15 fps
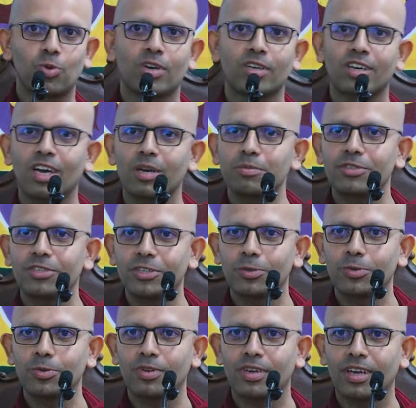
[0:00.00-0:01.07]
what comes to
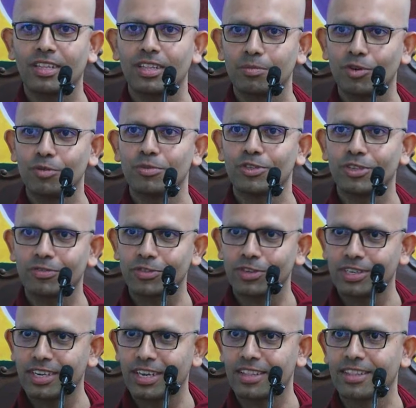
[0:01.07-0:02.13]
you at the moment of
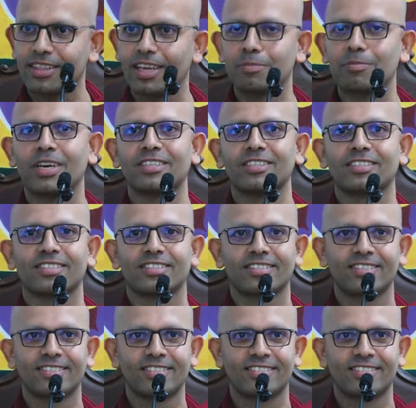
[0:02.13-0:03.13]
your death that matters.